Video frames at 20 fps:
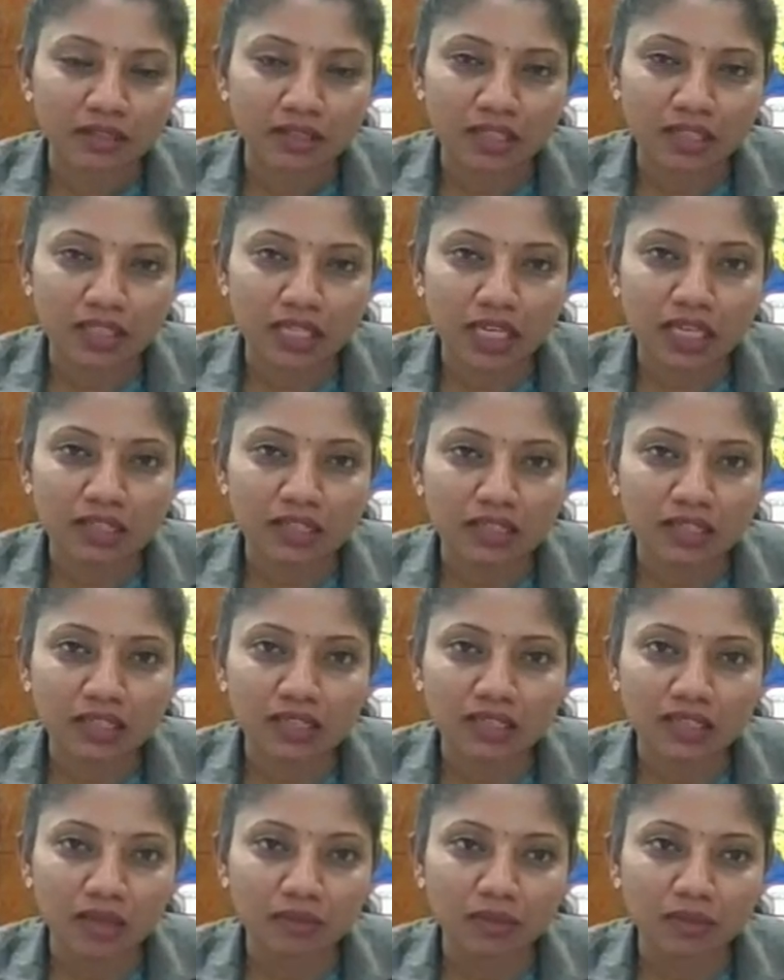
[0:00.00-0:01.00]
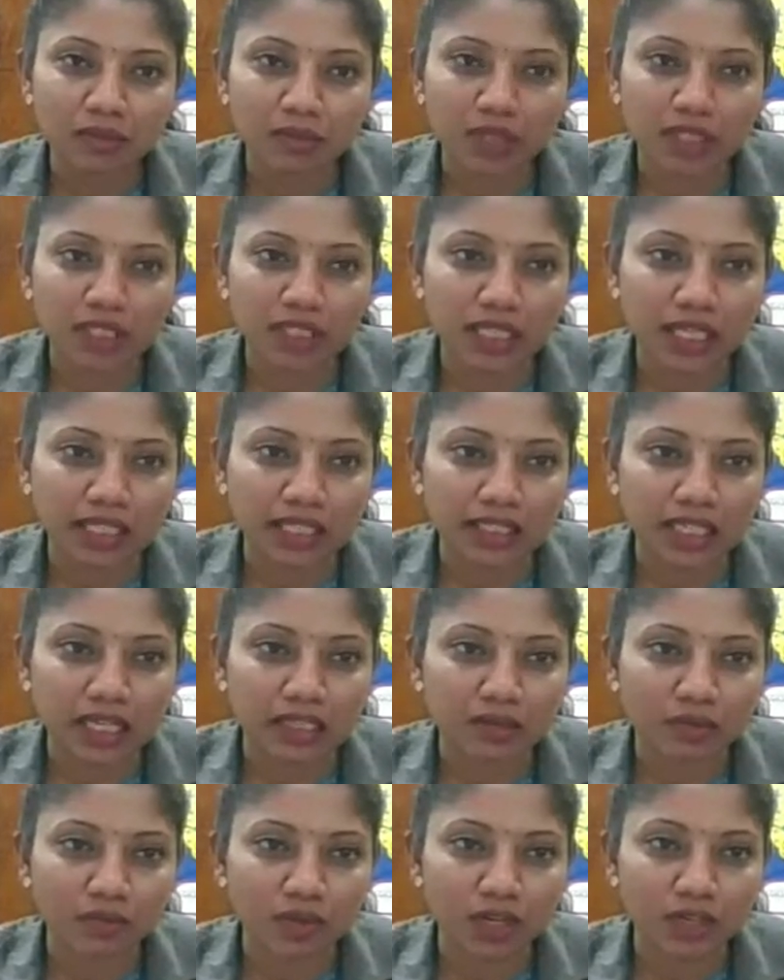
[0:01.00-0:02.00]
So disaster is something like
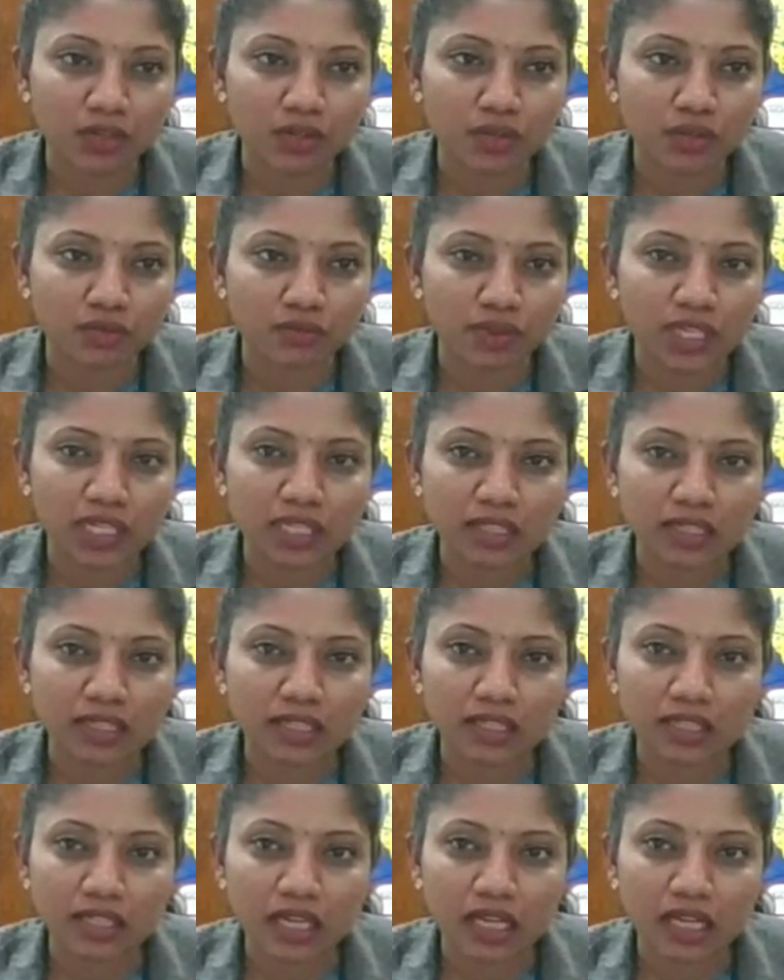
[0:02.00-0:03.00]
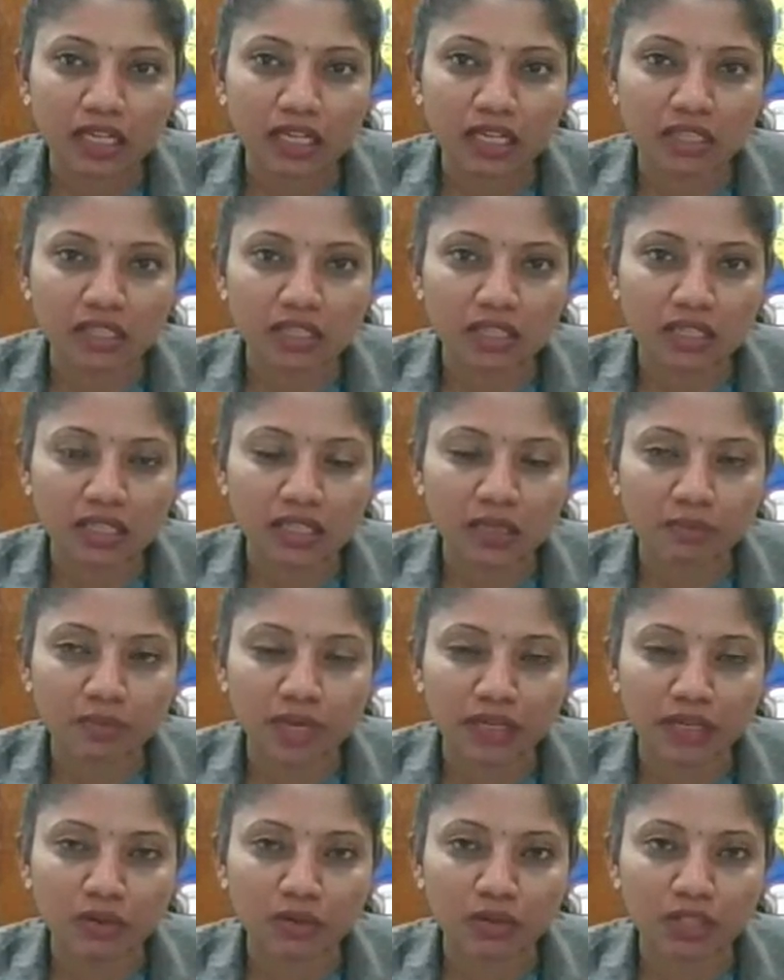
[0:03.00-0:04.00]
that. Once you face a disaster, it
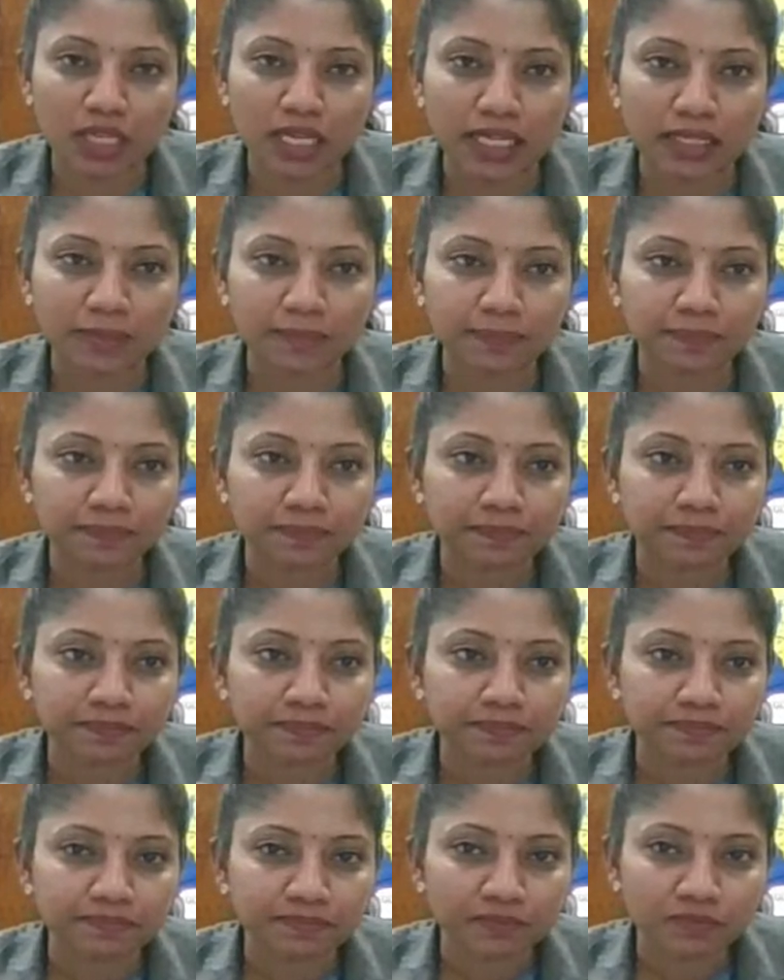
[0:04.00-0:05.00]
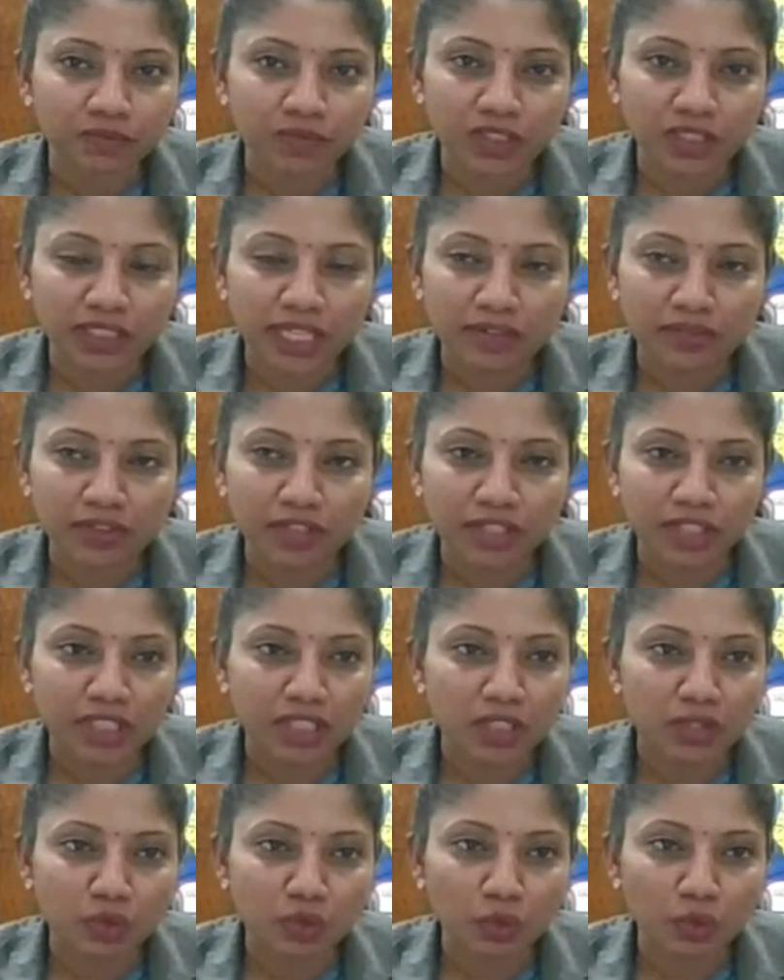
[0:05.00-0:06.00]
might look like
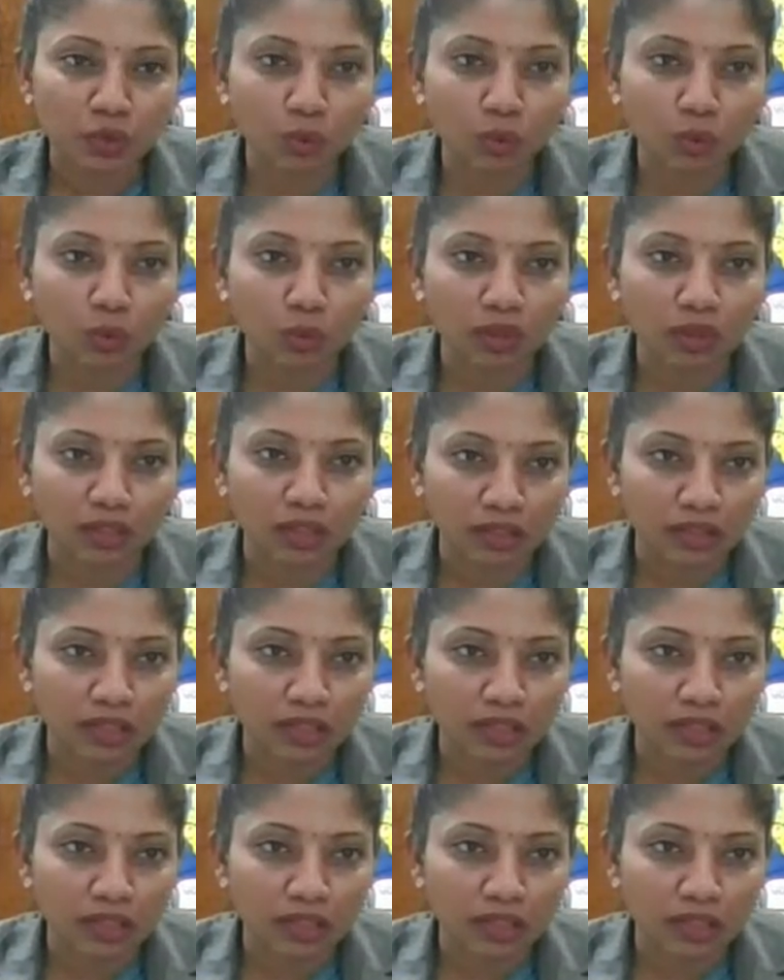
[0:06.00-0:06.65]
everything is over.